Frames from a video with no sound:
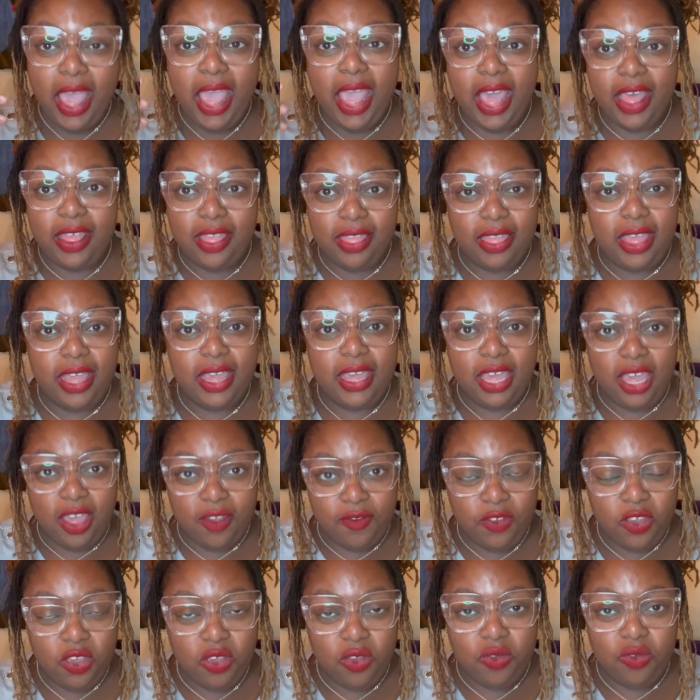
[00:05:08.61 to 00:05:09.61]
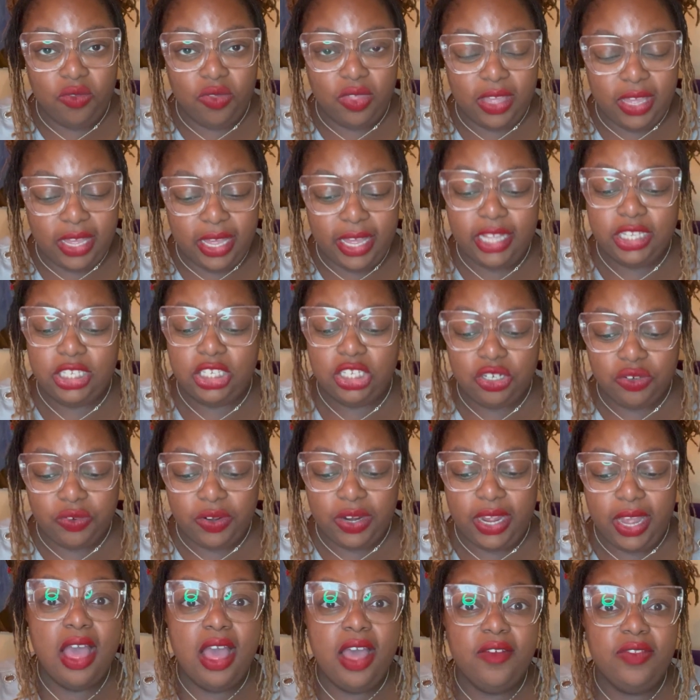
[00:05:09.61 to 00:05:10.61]
and then they give you the
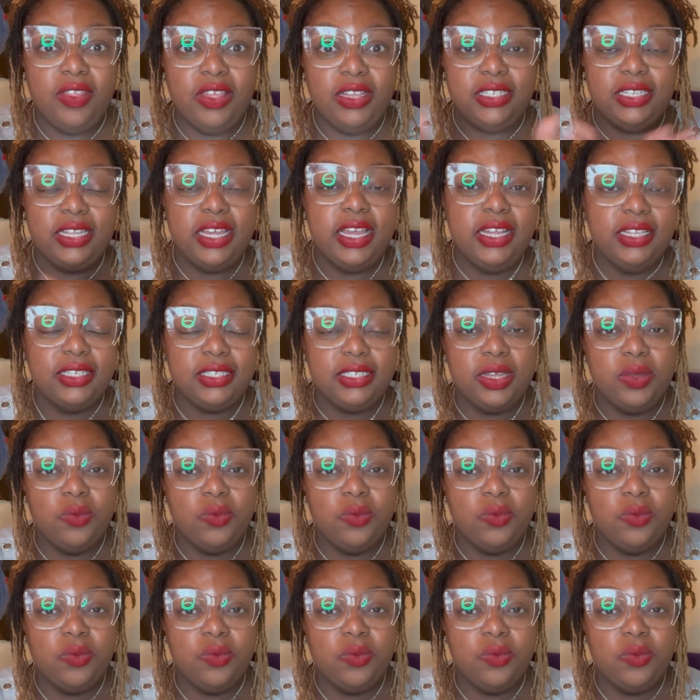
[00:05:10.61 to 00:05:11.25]
history of the tents